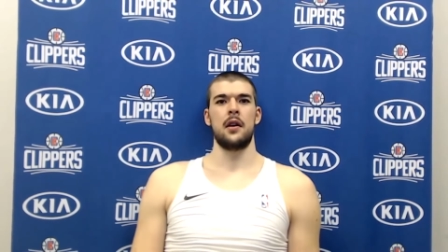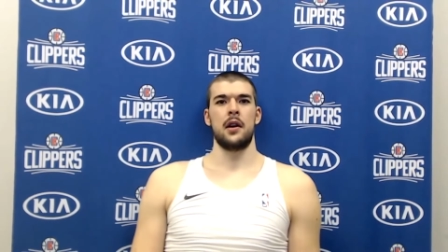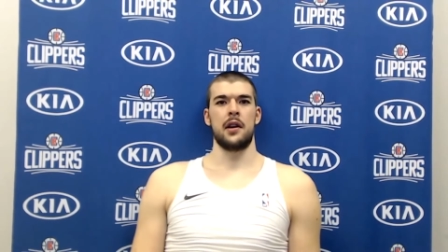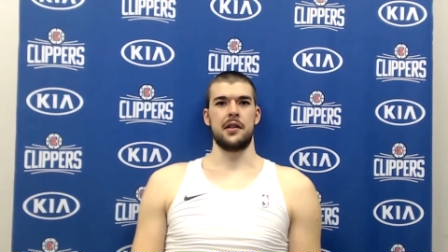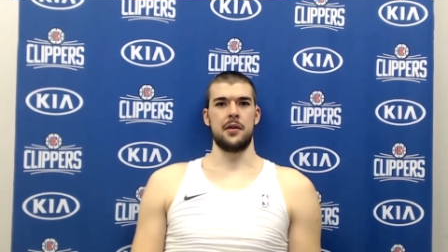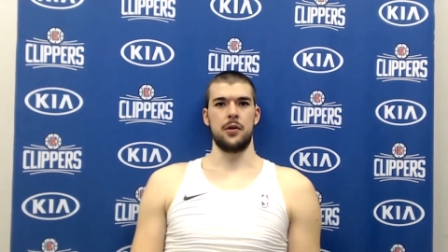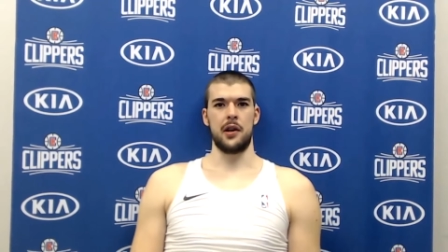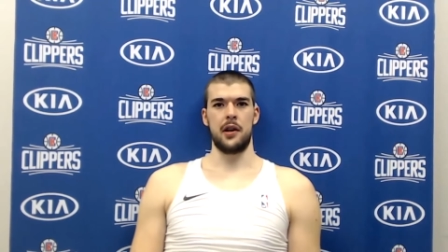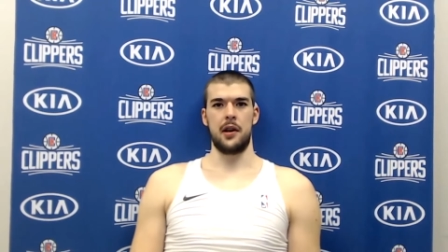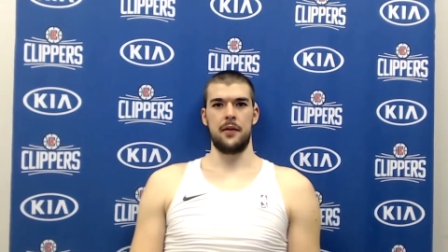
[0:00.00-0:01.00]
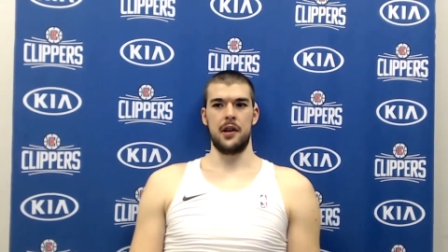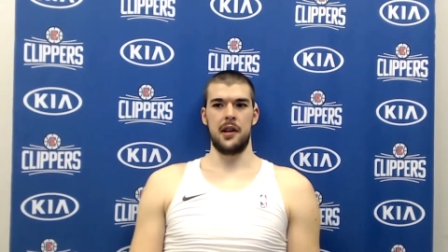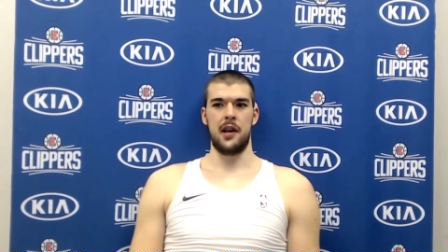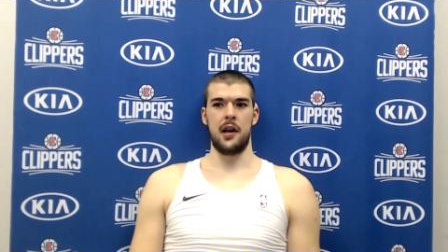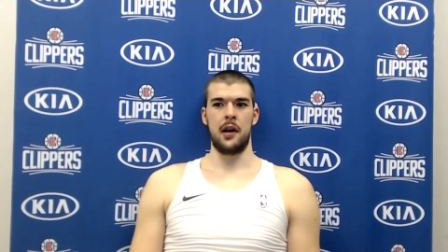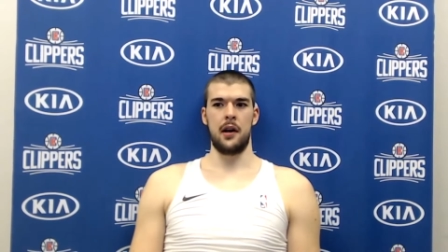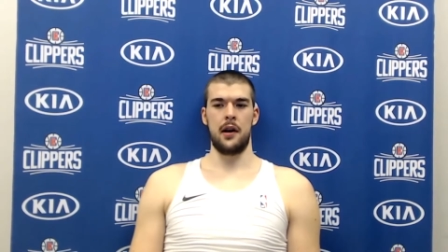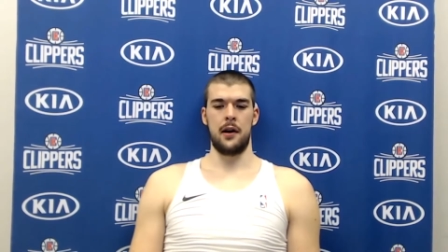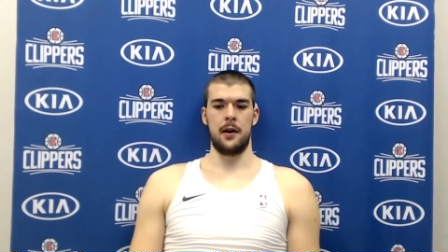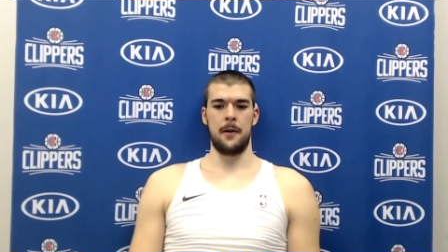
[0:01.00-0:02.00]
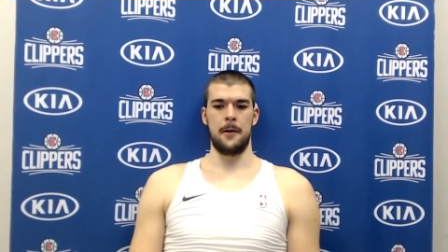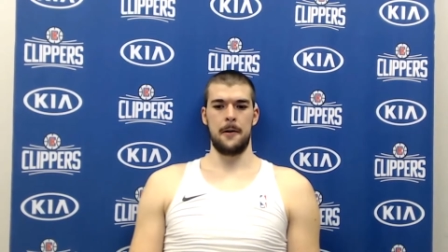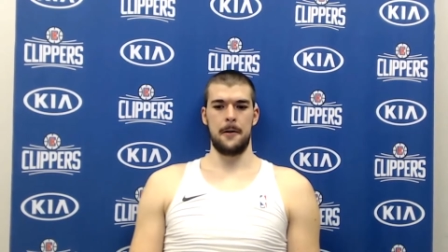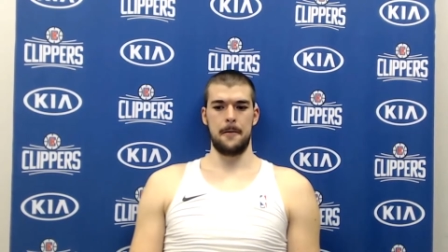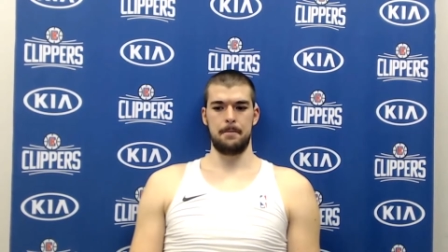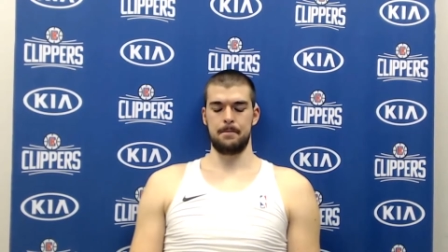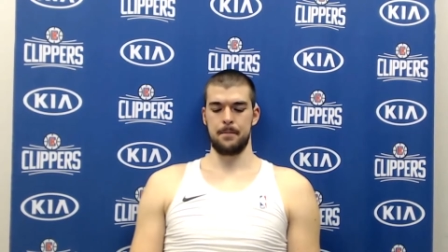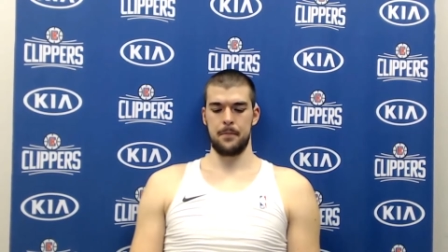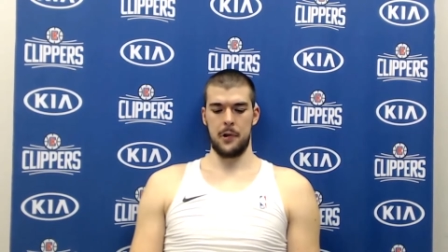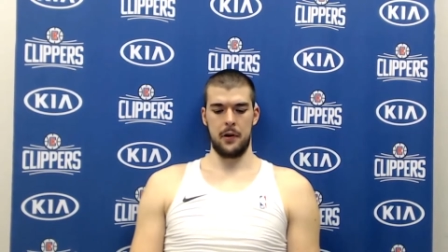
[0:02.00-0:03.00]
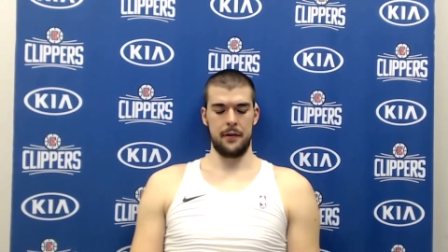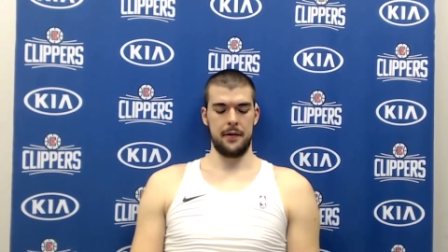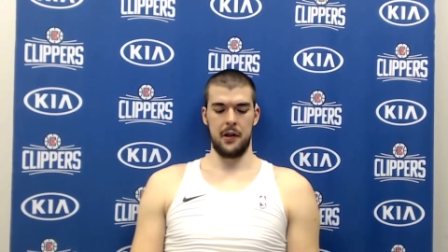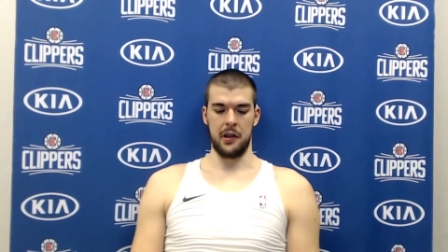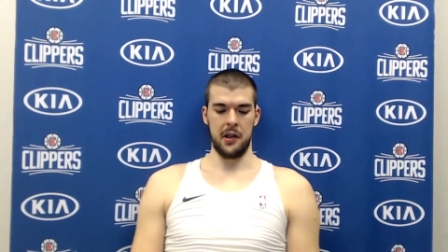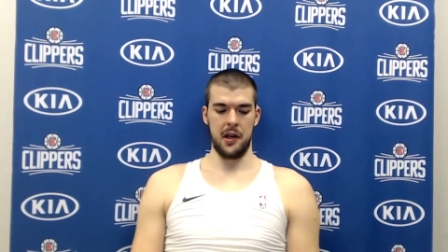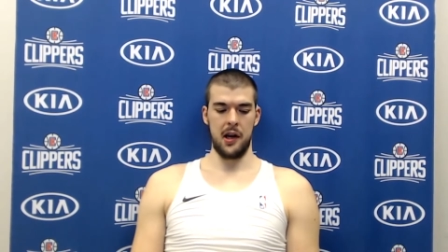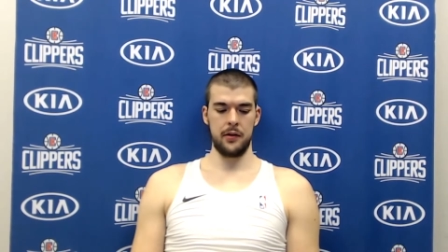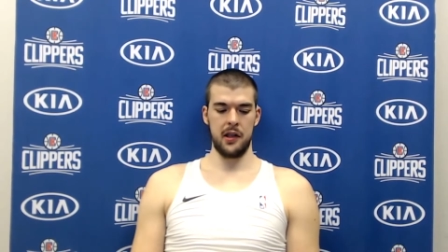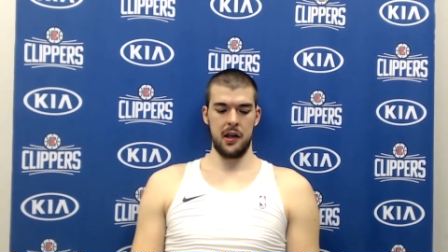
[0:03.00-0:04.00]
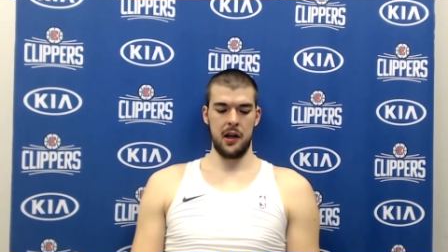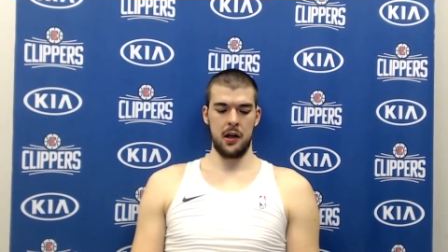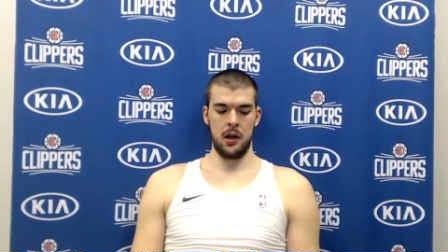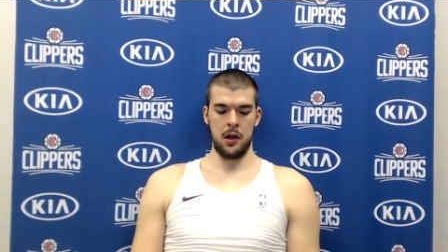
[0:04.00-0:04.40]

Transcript: Get some work in every day, and felt good out there.